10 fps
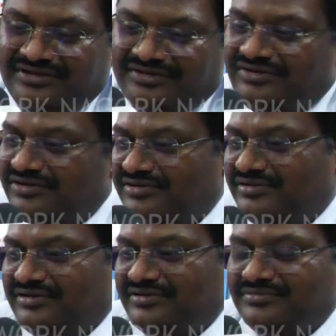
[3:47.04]

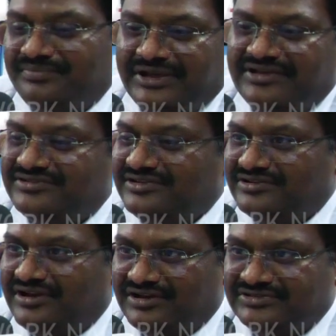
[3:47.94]
your bikes
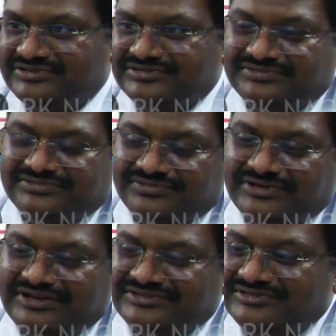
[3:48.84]
and cars.
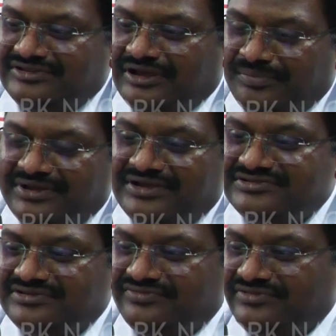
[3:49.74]
Whereas the
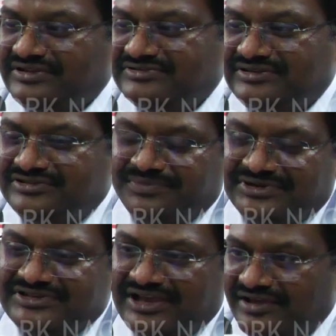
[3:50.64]
application of diesel is
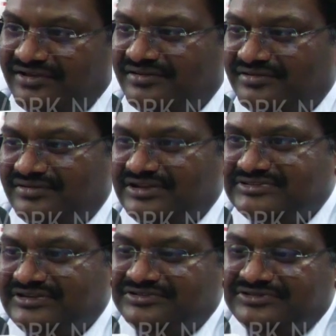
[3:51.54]
much higher.
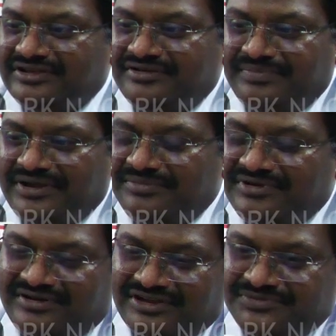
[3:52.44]
Diesel is a
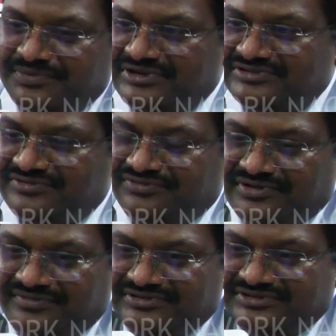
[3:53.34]
primary transportation
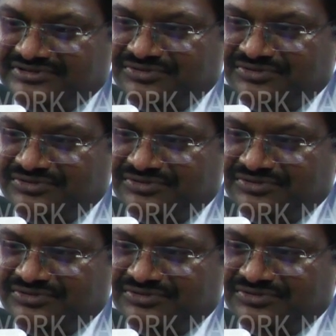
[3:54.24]
fuel which is